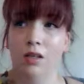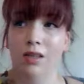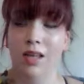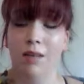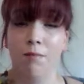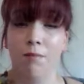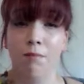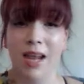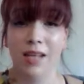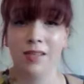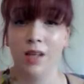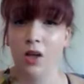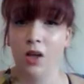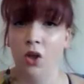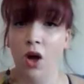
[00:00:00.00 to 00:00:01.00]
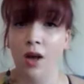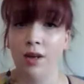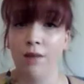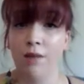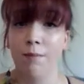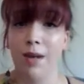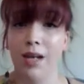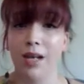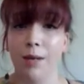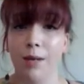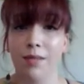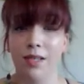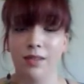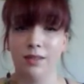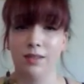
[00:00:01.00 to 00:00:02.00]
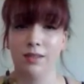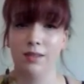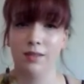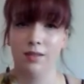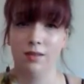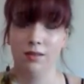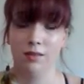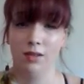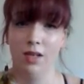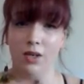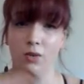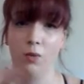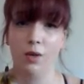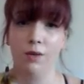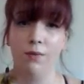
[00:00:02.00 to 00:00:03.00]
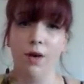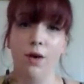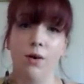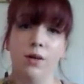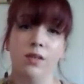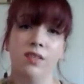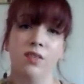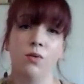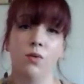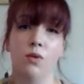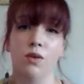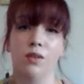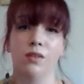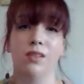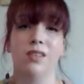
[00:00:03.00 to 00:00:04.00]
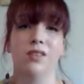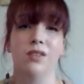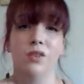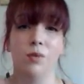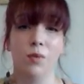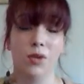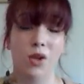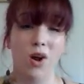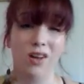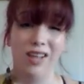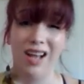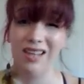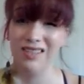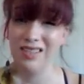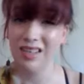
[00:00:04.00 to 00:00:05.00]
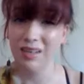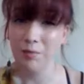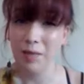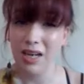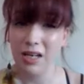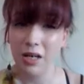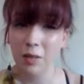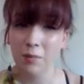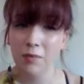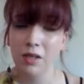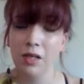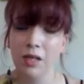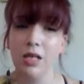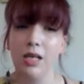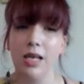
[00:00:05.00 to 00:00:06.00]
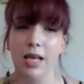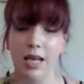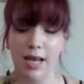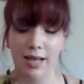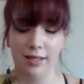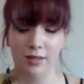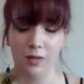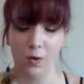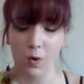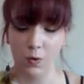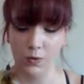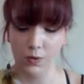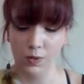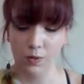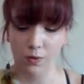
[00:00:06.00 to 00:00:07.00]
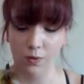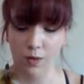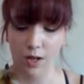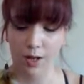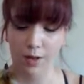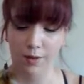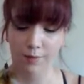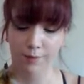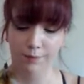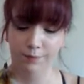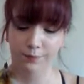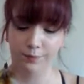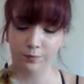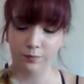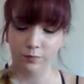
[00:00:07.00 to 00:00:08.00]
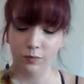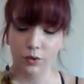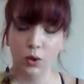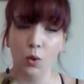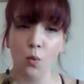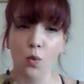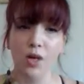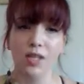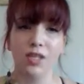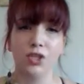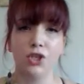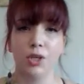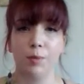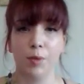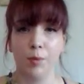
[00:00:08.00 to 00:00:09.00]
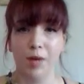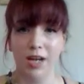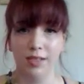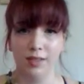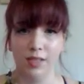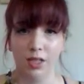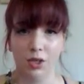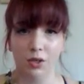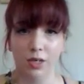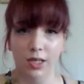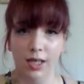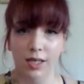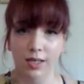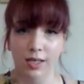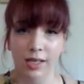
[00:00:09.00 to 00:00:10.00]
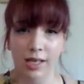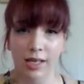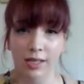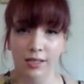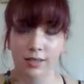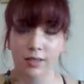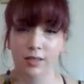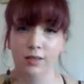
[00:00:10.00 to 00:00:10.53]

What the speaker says: that makes a lot of makeup that's like 24 hours or is super long lasting makeup, it's also one of the cheaper brands that you can get at